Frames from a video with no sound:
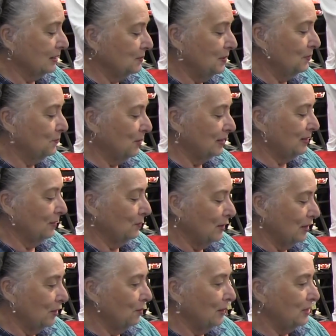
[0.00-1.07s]
I mean,
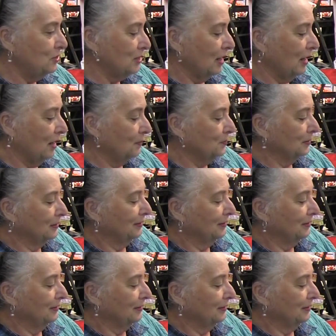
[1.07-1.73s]
what a great job.